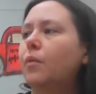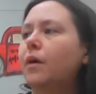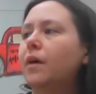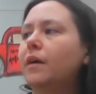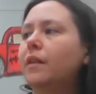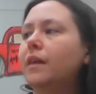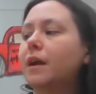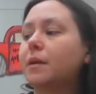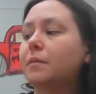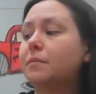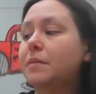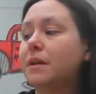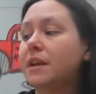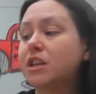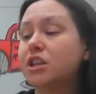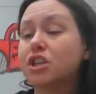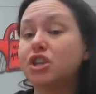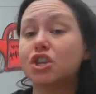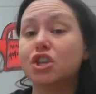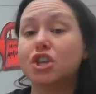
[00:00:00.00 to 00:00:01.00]
Will there
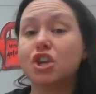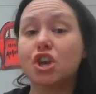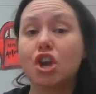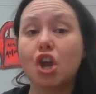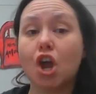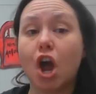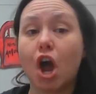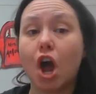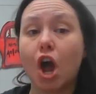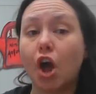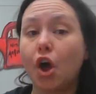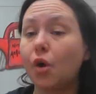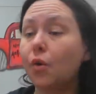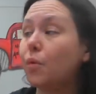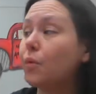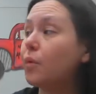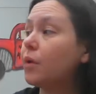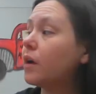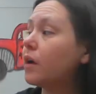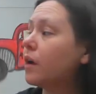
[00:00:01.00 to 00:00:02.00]
be snow
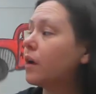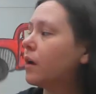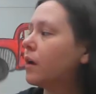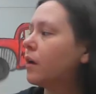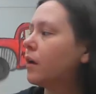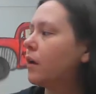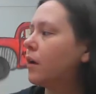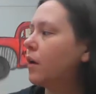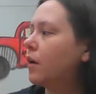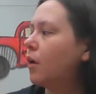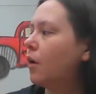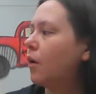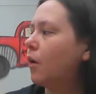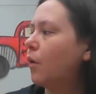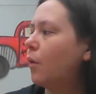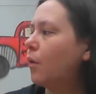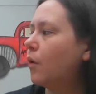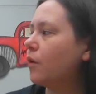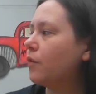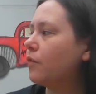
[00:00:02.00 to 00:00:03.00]

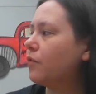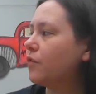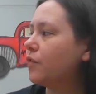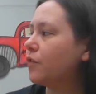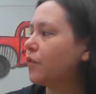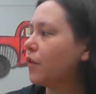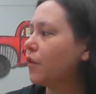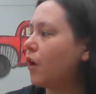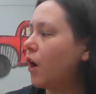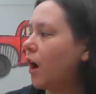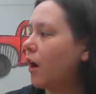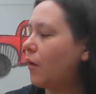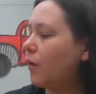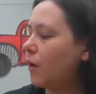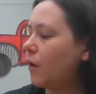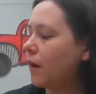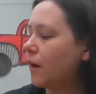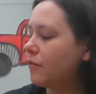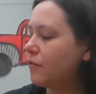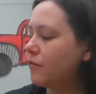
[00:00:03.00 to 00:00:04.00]
or
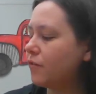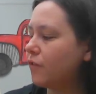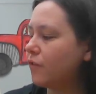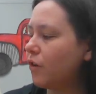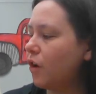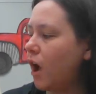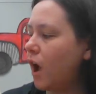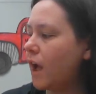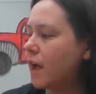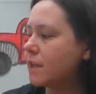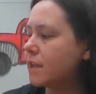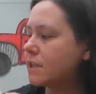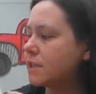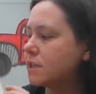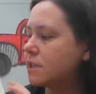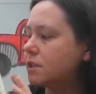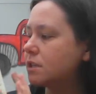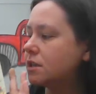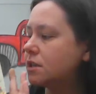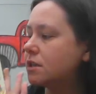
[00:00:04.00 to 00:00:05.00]
a
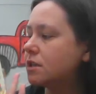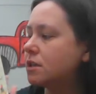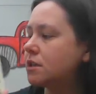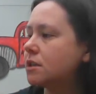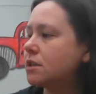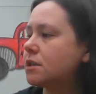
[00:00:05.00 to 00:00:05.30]
frost